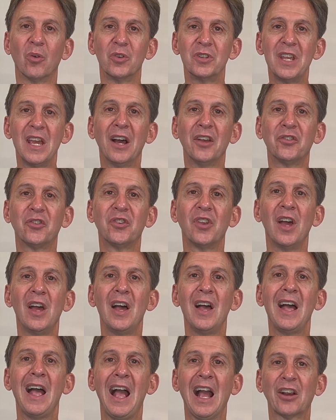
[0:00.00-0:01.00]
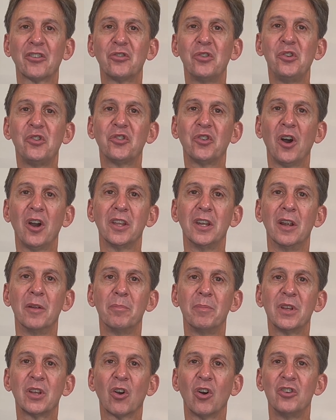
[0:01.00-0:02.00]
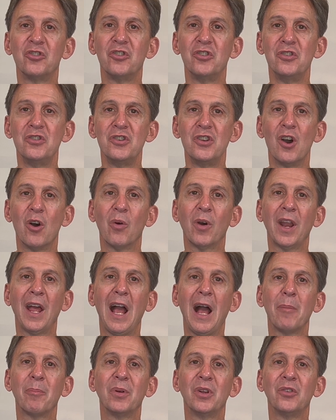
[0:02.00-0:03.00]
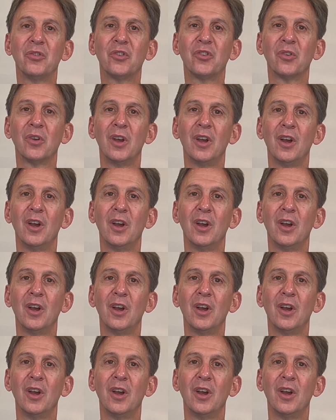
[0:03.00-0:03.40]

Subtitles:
Yes, actually sign it, because you know what happens